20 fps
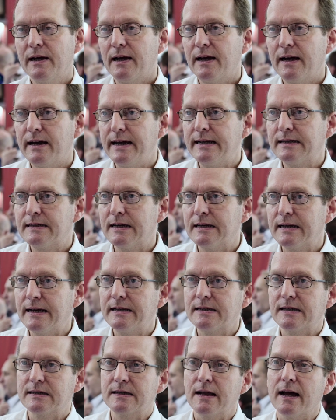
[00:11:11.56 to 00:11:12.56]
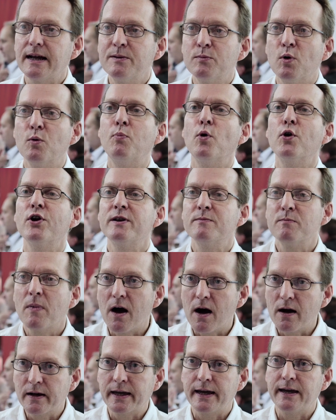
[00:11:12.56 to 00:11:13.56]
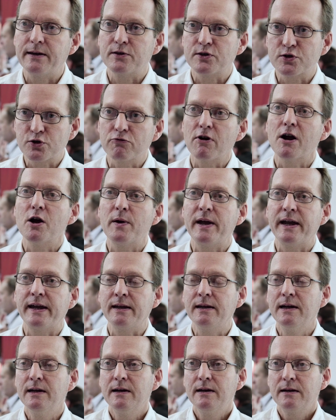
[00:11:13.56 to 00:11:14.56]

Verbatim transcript: uh, it's, a, it's a slightly more buoyant market that's growing.